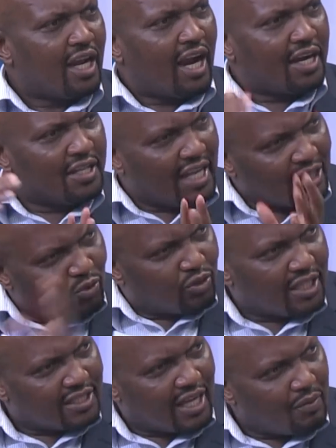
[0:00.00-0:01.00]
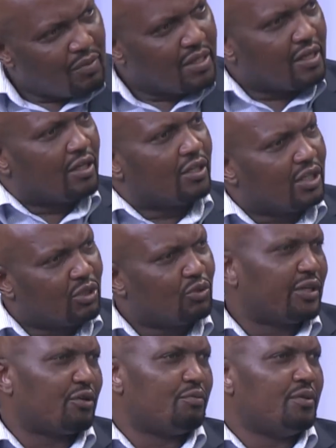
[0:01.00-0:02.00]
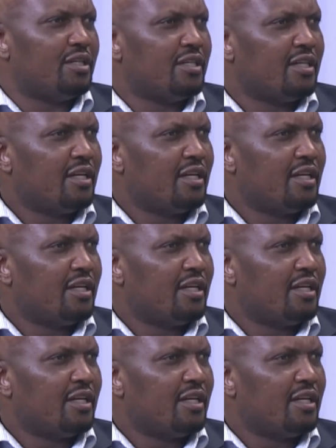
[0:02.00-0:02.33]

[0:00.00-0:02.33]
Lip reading: and that water is coming to Nairobi,